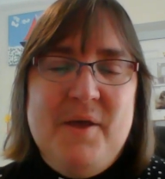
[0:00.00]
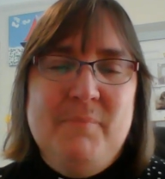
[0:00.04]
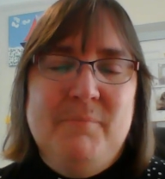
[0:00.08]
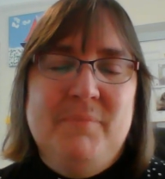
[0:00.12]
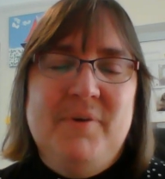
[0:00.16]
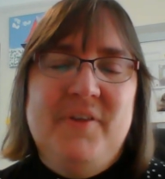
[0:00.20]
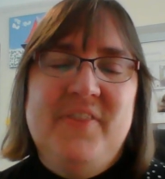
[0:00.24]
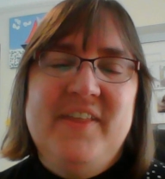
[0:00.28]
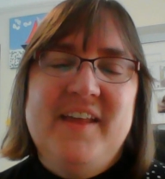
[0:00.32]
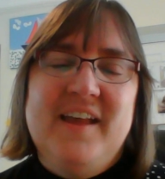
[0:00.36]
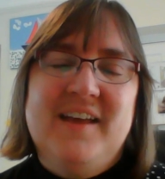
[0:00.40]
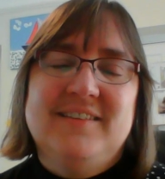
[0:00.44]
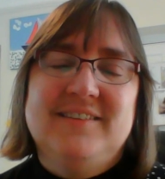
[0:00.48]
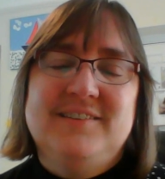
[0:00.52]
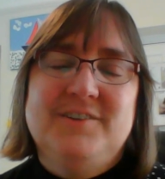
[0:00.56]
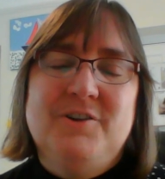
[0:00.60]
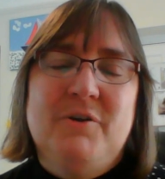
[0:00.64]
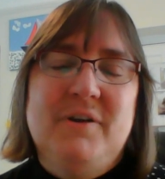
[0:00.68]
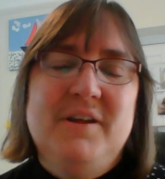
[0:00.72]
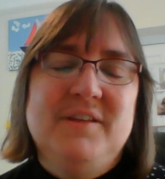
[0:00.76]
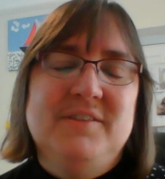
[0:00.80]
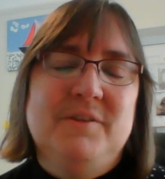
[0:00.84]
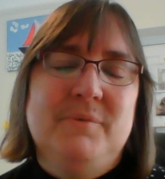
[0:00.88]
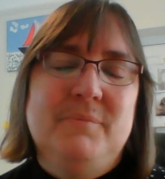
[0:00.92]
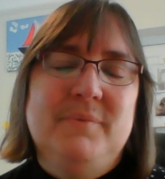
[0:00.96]
But they are
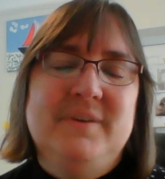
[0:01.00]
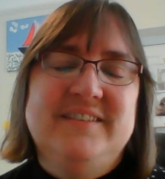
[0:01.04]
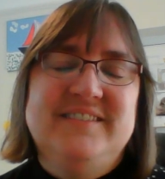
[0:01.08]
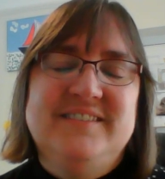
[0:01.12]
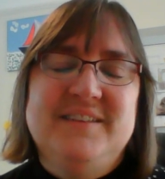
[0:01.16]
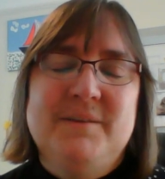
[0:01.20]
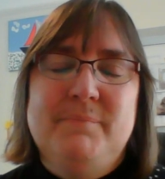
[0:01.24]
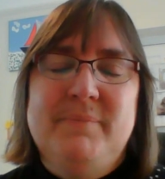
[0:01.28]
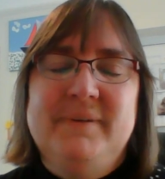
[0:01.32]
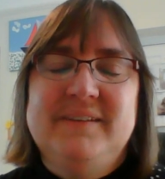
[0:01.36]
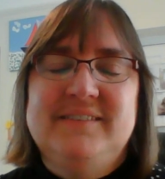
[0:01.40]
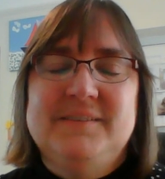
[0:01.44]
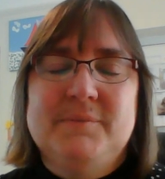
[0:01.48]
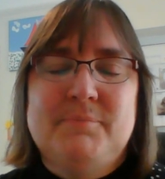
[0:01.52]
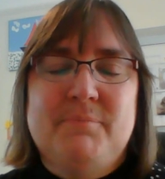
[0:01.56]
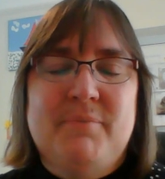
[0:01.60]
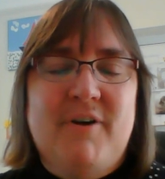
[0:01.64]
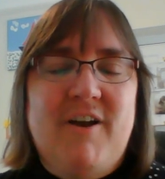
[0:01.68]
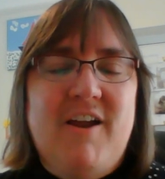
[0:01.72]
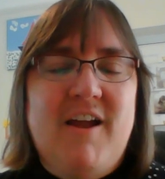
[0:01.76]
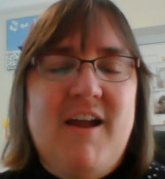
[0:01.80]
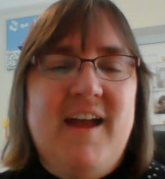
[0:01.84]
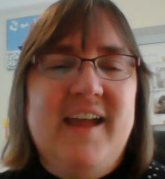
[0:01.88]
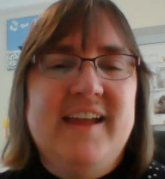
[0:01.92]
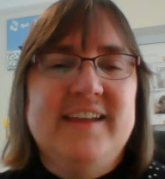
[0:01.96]
stories that we should be
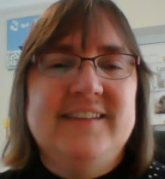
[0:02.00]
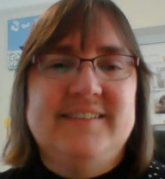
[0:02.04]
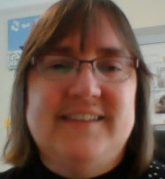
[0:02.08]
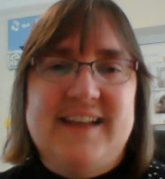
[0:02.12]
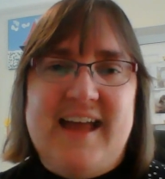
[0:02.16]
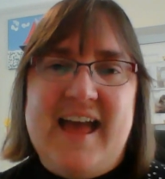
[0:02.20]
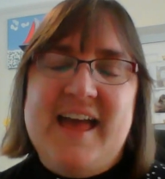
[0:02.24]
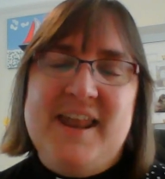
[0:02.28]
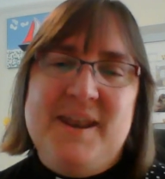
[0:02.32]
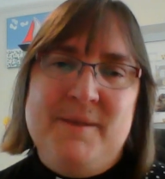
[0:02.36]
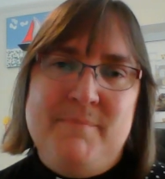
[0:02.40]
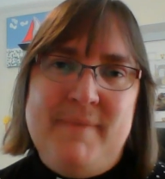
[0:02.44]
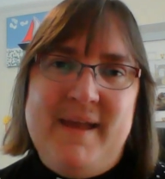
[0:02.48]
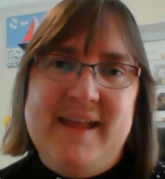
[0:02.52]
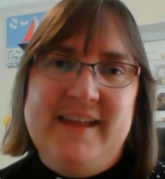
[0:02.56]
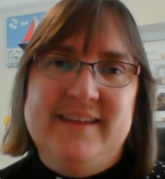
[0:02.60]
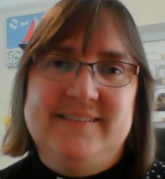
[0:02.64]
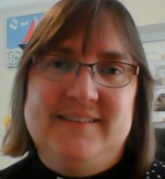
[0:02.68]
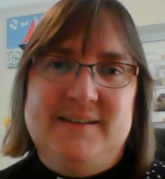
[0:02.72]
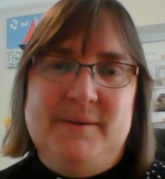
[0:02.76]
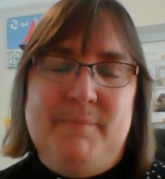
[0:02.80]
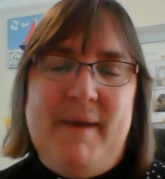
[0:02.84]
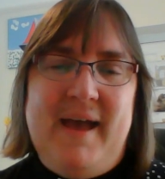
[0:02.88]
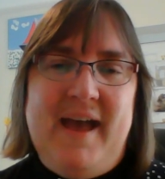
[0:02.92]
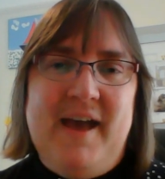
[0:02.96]
surprised and
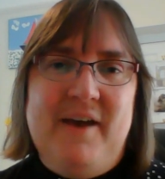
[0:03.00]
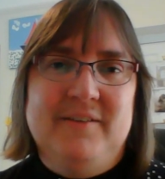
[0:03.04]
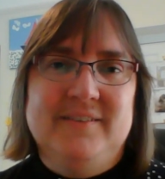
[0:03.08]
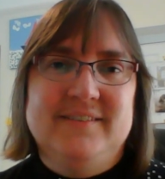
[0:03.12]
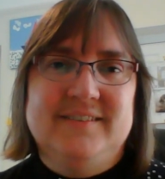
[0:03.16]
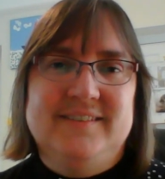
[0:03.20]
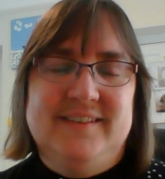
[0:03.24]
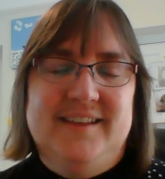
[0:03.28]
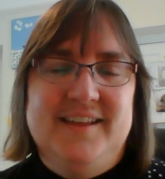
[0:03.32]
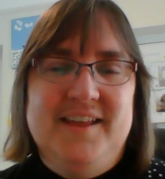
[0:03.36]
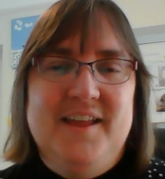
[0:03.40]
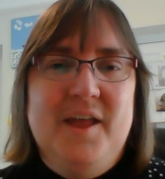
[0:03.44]
amazed about